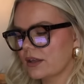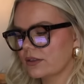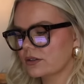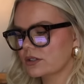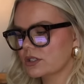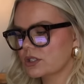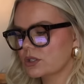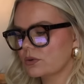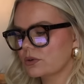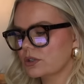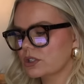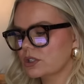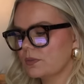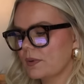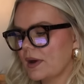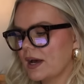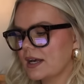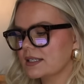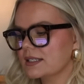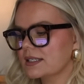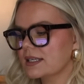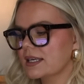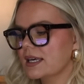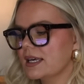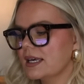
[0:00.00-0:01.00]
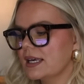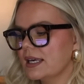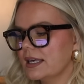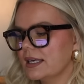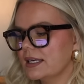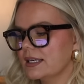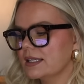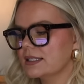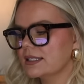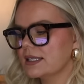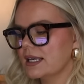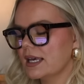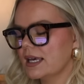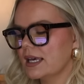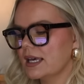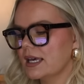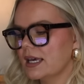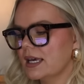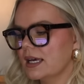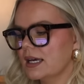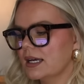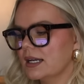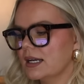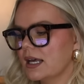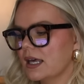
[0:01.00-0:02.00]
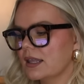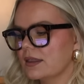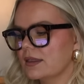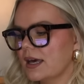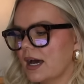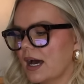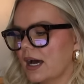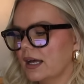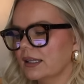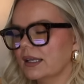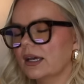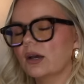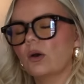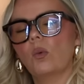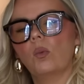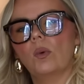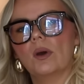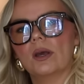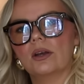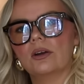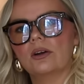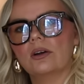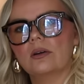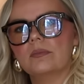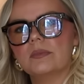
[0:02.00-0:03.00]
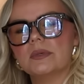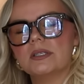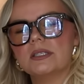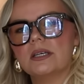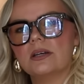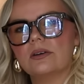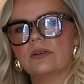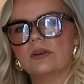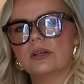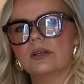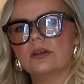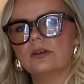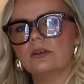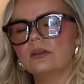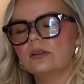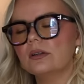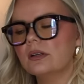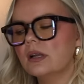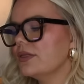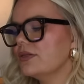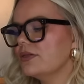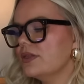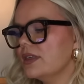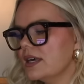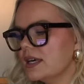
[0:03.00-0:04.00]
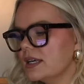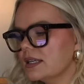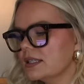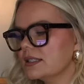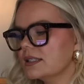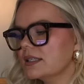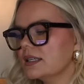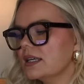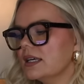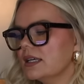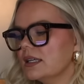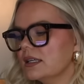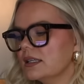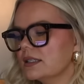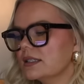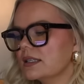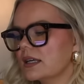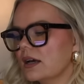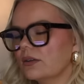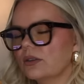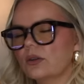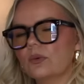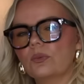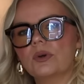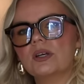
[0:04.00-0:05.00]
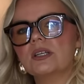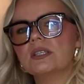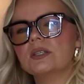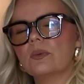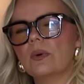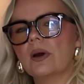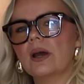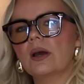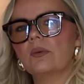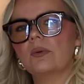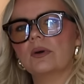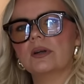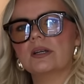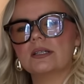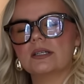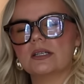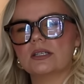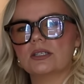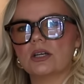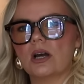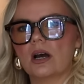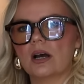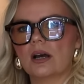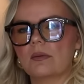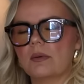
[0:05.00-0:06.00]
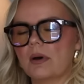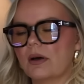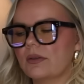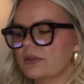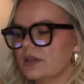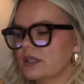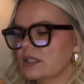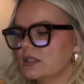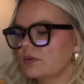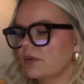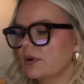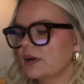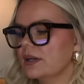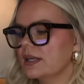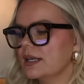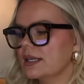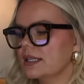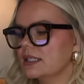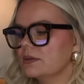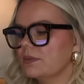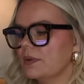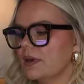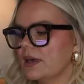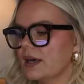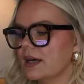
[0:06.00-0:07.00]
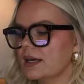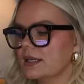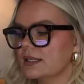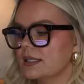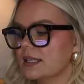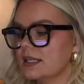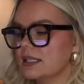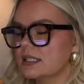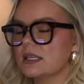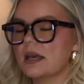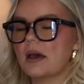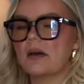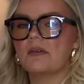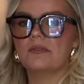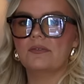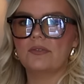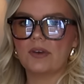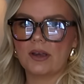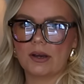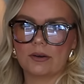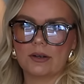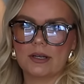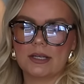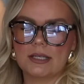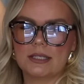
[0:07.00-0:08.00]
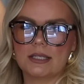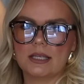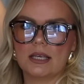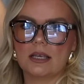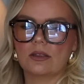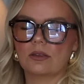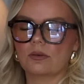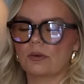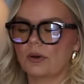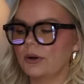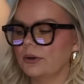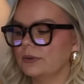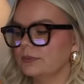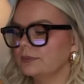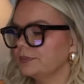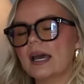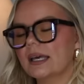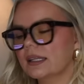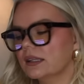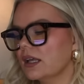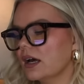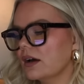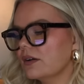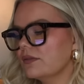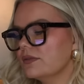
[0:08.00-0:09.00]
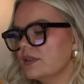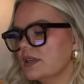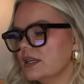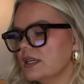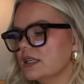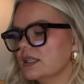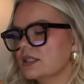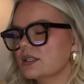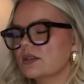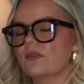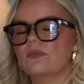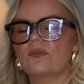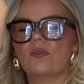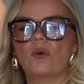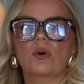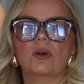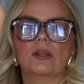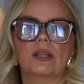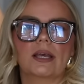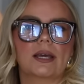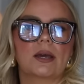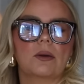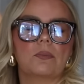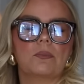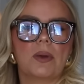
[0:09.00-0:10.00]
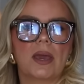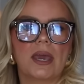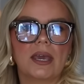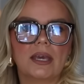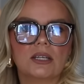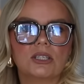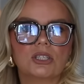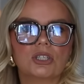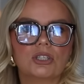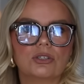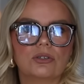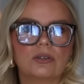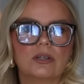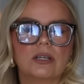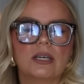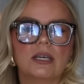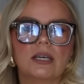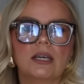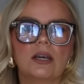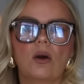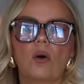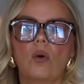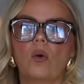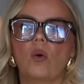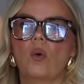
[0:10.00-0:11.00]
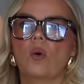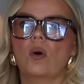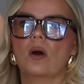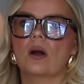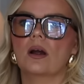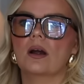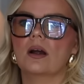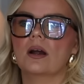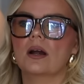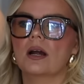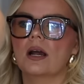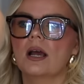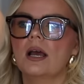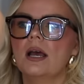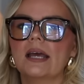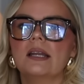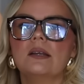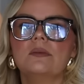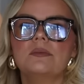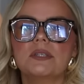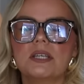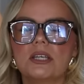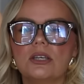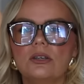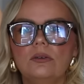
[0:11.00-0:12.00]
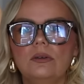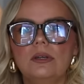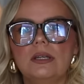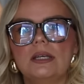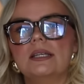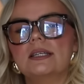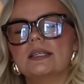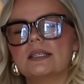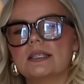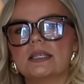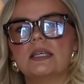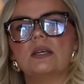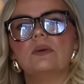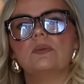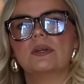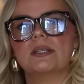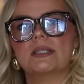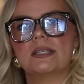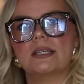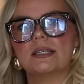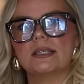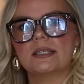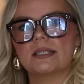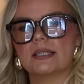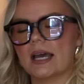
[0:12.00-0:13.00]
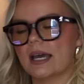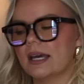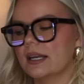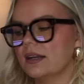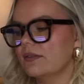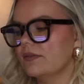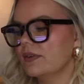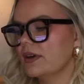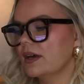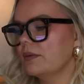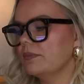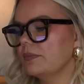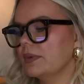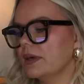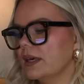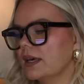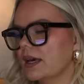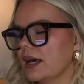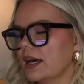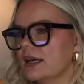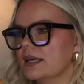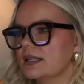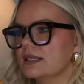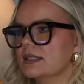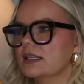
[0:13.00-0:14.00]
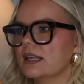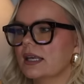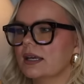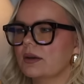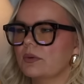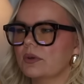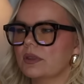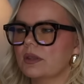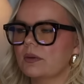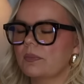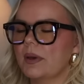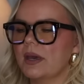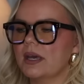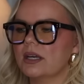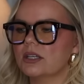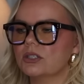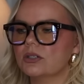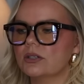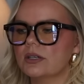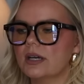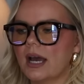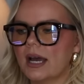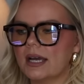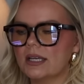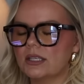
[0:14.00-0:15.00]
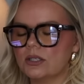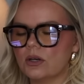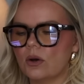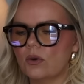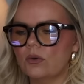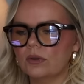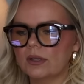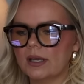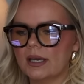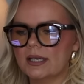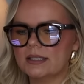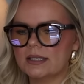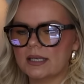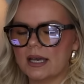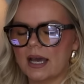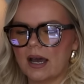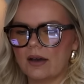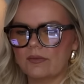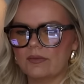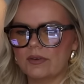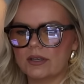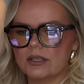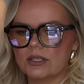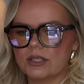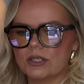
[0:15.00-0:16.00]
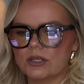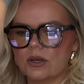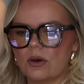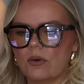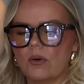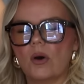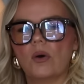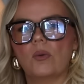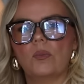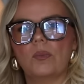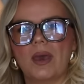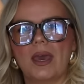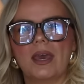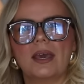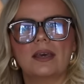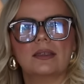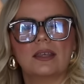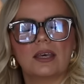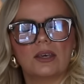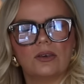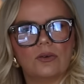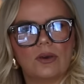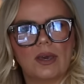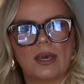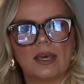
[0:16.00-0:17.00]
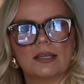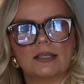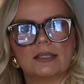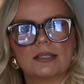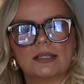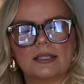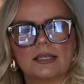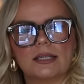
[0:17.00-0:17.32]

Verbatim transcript: other storage basket is in that like wicker material. This is, the reason why I wanted to talk about this one is because it's very see-through. I love these for like a pantry or items that you need to see what's inside of it because like with a pantry, I don't like to have it so opaque that you can't